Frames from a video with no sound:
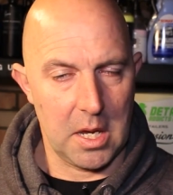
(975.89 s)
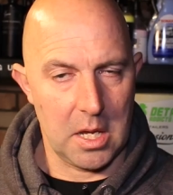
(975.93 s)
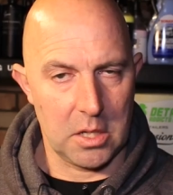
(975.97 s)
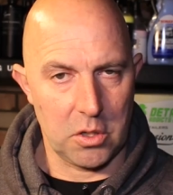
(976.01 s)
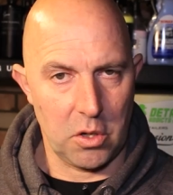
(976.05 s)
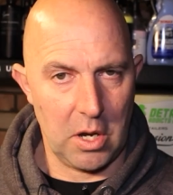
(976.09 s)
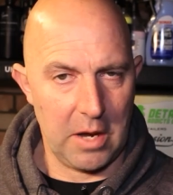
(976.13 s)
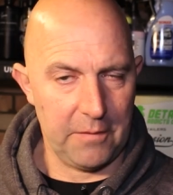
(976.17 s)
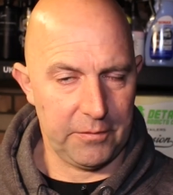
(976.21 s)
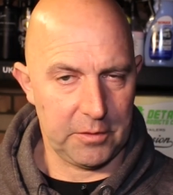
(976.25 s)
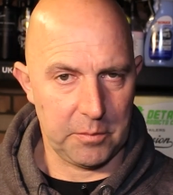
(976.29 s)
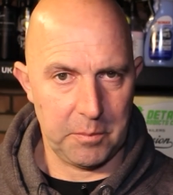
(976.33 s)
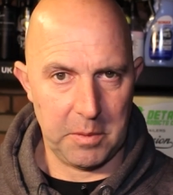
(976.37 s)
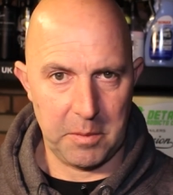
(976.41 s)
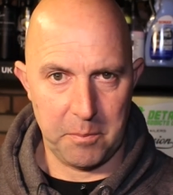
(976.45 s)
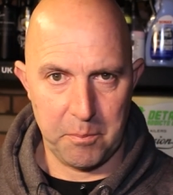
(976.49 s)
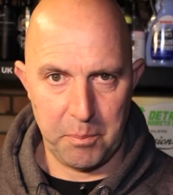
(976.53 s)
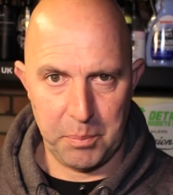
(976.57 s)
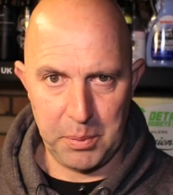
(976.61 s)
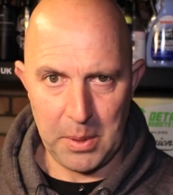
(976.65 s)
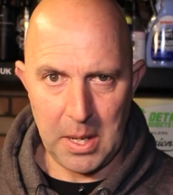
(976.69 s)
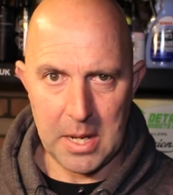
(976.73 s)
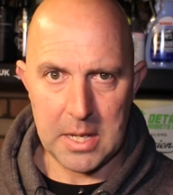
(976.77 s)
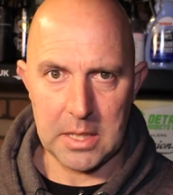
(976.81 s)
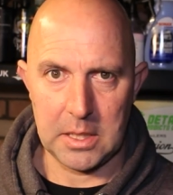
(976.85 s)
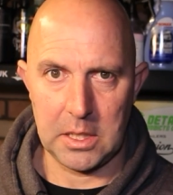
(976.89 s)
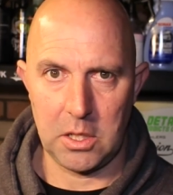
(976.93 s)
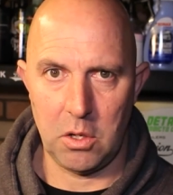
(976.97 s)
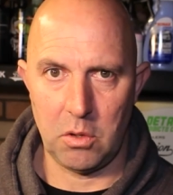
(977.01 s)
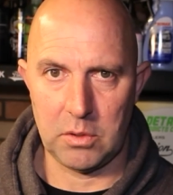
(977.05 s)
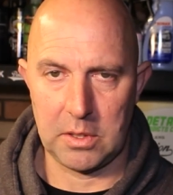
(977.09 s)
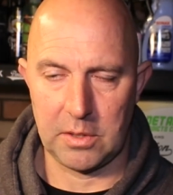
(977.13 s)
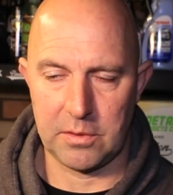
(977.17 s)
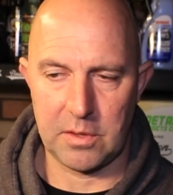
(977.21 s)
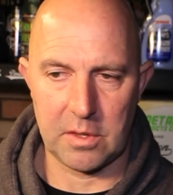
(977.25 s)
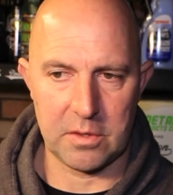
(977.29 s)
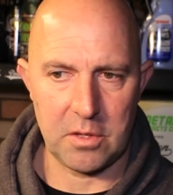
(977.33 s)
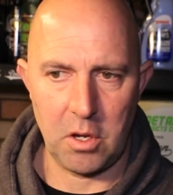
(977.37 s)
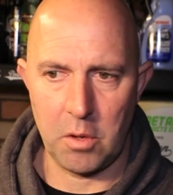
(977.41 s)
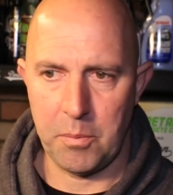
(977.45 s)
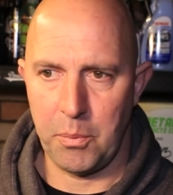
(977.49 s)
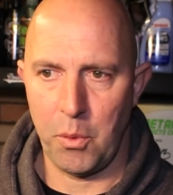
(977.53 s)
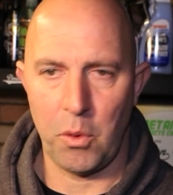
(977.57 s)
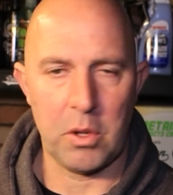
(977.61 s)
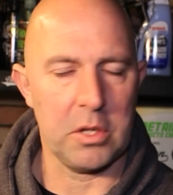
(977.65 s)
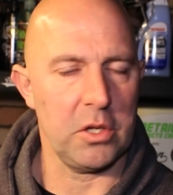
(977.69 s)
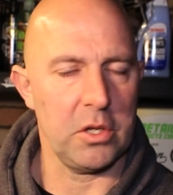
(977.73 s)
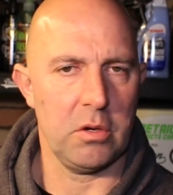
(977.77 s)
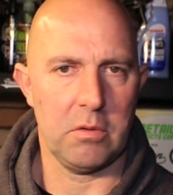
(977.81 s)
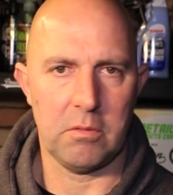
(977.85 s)
And I have to be blatantly honest, there's no
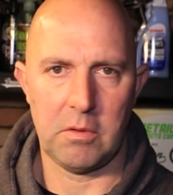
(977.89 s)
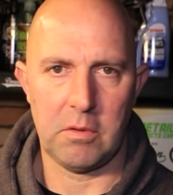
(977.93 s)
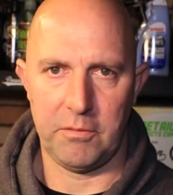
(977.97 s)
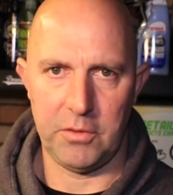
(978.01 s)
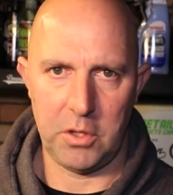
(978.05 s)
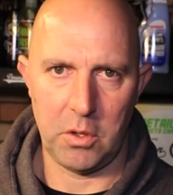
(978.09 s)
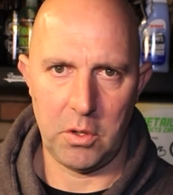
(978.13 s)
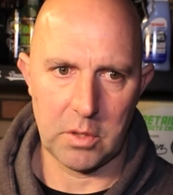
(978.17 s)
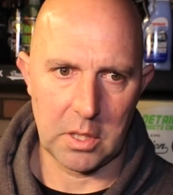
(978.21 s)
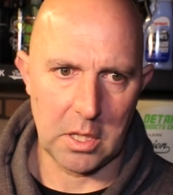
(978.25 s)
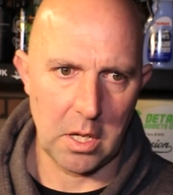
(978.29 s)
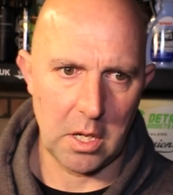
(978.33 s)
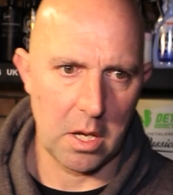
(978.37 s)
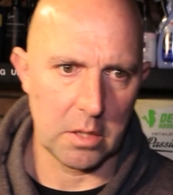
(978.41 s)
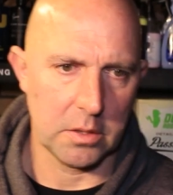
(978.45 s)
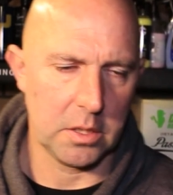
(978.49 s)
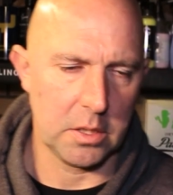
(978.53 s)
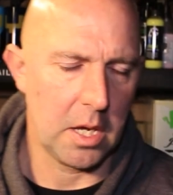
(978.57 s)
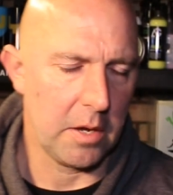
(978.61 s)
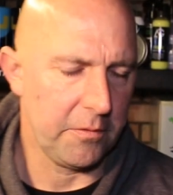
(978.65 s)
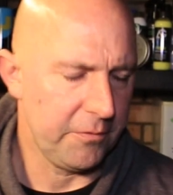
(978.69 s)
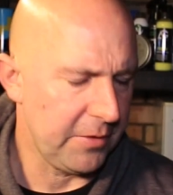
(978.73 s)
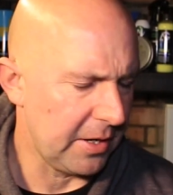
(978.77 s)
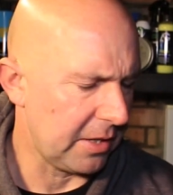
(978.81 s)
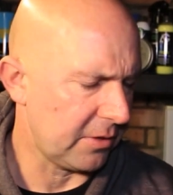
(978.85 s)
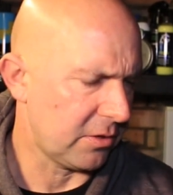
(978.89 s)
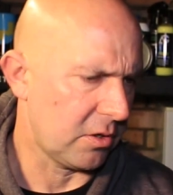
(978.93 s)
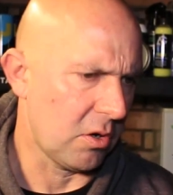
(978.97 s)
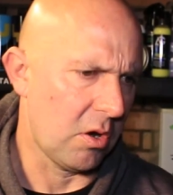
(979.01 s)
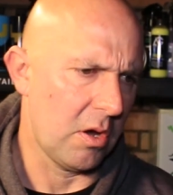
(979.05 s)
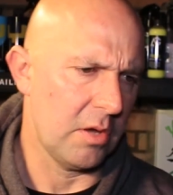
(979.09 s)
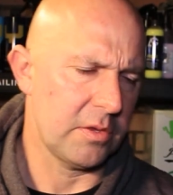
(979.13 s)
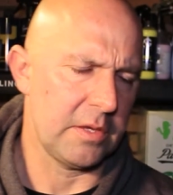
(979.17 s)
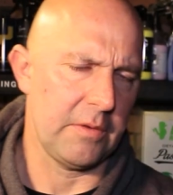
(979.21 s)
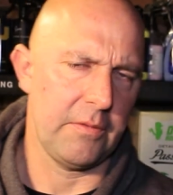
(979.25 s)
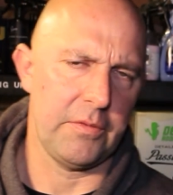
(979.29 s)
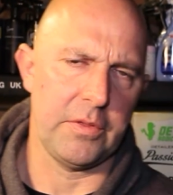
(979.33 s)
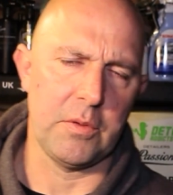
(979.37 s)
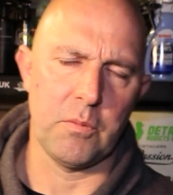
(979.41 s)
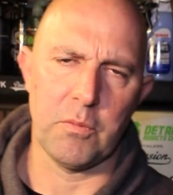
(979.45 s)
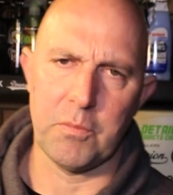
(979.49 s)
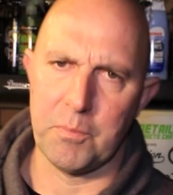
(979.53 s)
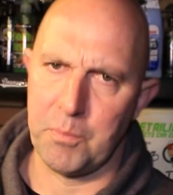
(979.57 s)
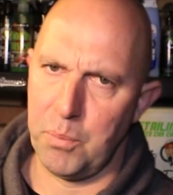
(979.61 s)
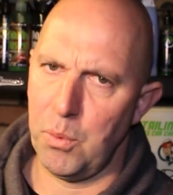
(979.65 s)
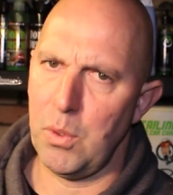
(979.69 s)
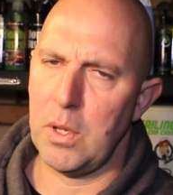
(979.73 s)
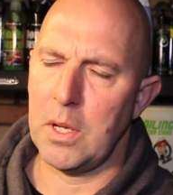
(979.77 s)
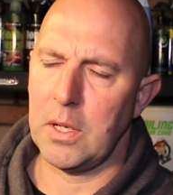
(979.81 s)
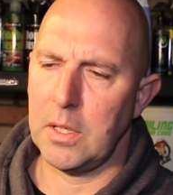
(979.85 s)
point in doing a review and going, yeah, thanks guys, everything was
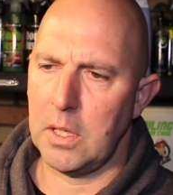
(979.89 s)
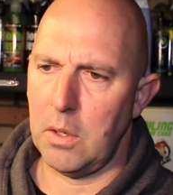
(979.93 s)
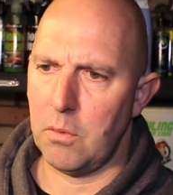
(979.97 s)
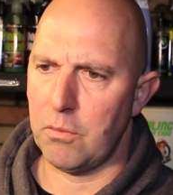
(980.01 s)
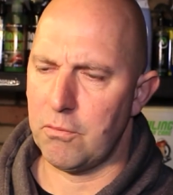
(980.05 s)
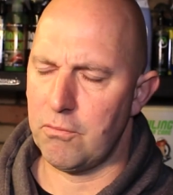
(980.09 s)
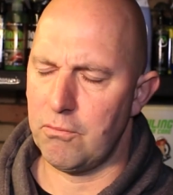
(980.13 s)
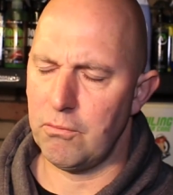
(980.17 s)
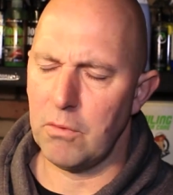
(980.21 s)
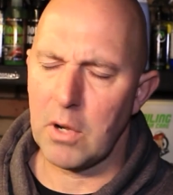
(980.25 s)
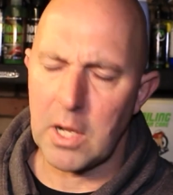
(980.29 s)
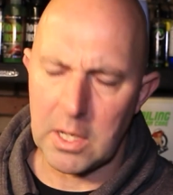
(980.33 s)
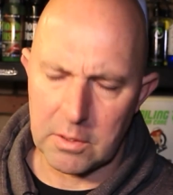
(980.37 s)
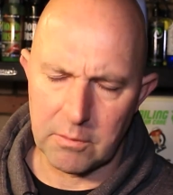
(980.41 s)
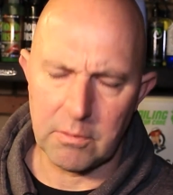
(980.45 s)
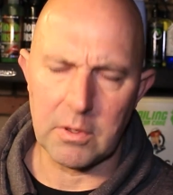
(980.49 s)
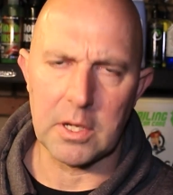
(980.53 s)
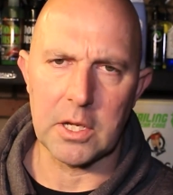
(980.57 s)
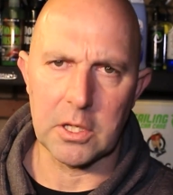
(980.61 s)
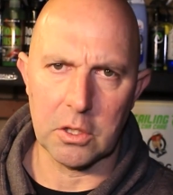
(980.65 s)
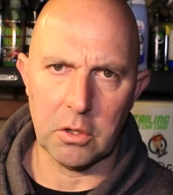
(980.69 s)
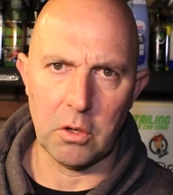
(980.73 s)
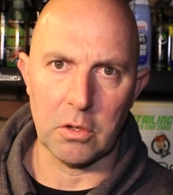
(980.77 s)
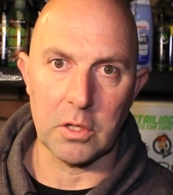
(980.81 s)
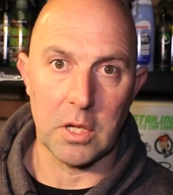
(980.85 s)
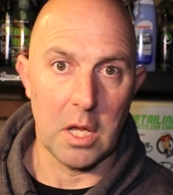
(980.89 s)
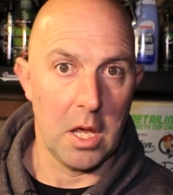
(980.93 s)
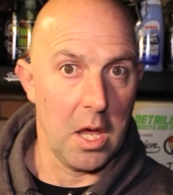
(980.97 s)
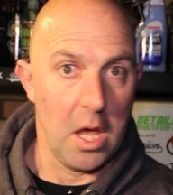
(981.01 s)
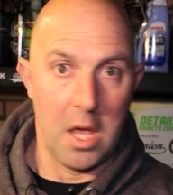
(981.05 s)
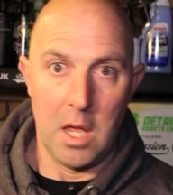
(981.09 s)
brilliant. It was really, really good.